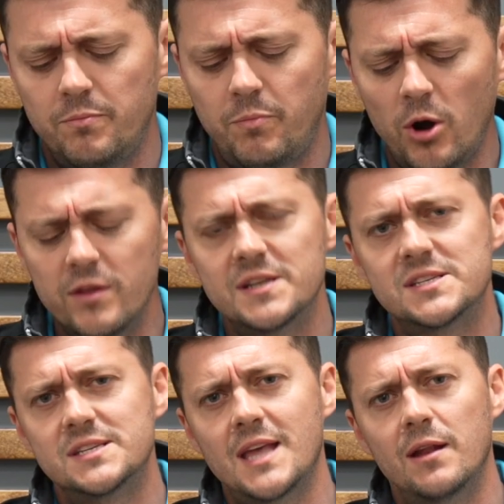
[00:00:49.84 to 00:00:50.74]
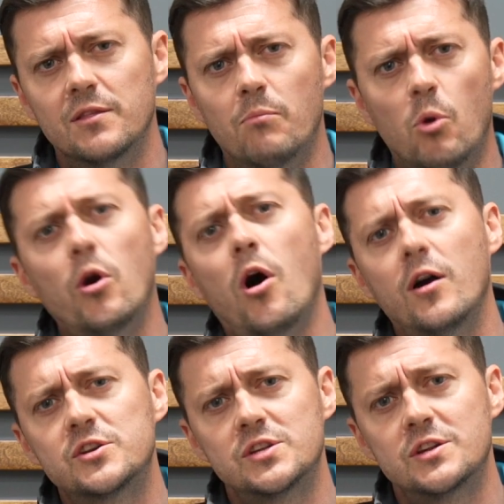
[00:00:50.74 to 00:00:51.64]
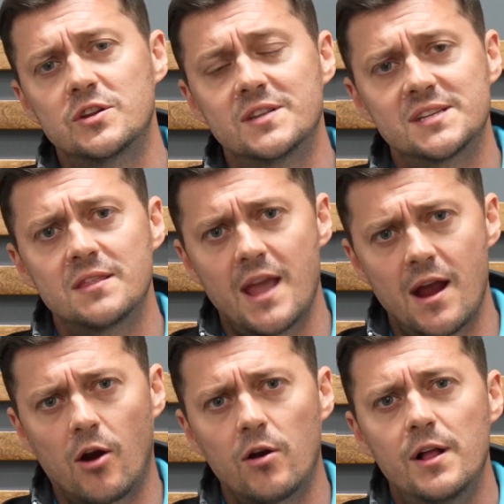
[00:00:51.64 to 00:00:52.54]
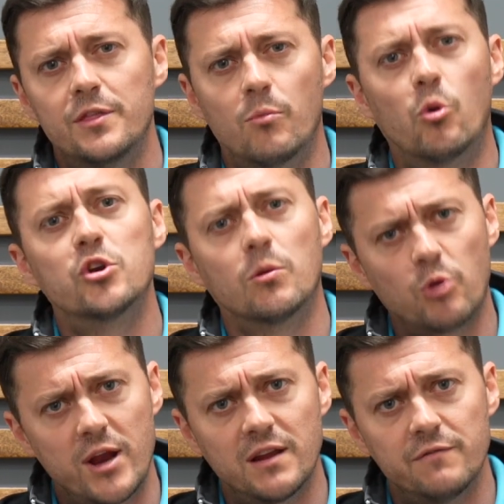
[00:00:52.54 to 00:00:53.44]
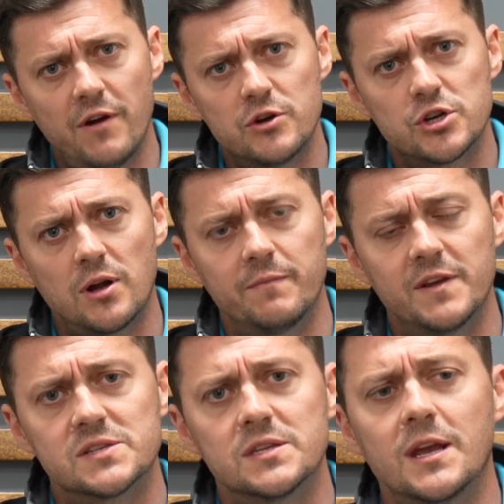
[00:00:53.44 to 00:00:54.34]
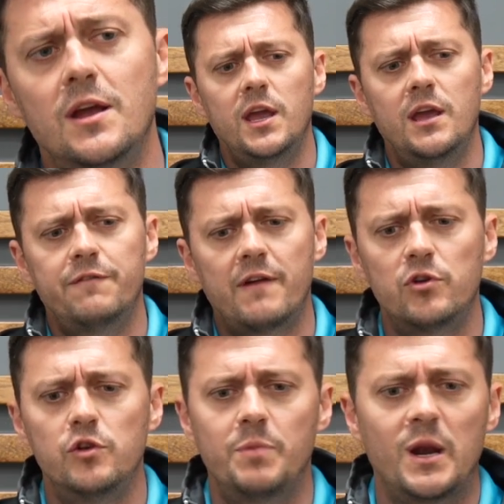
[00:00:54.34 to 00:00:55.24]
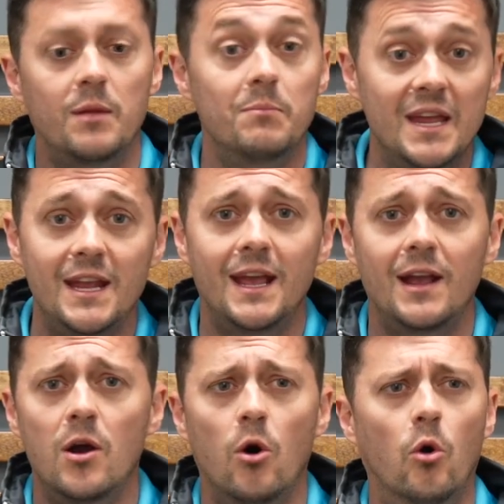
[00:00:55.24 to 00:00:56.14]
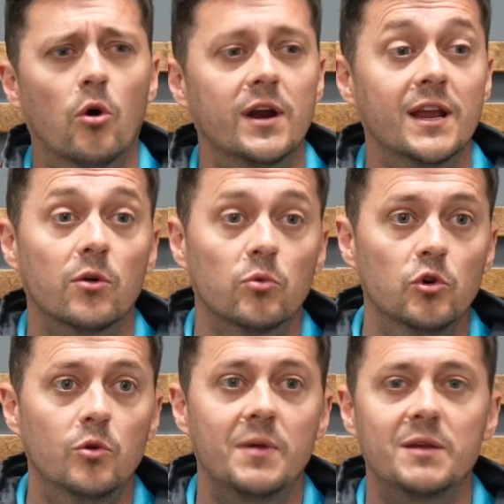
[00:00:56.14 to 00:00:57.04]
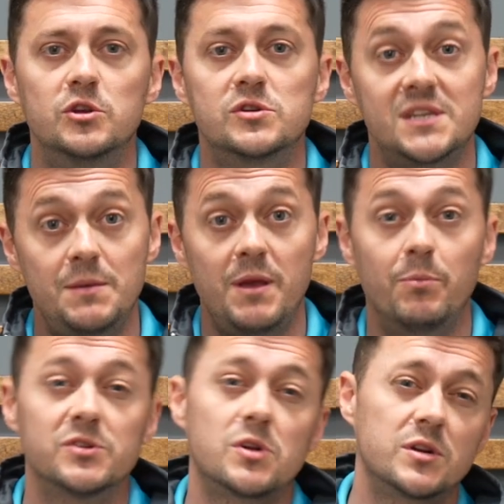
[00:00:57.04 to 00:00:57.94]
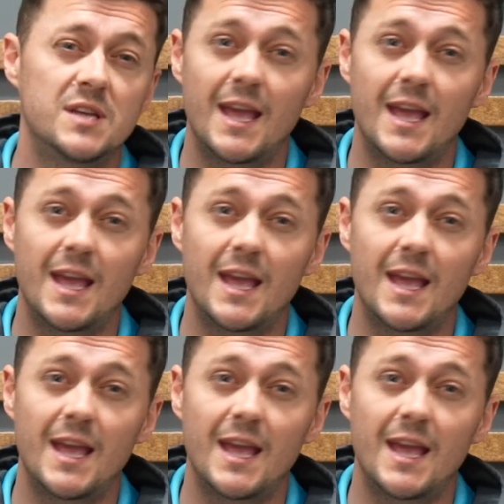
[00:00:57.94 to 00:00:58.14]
Part of this is that the more oxygen that's in the air, the more your brain can function, obviously. If ever you've been in a meeting or in a room and you see people start to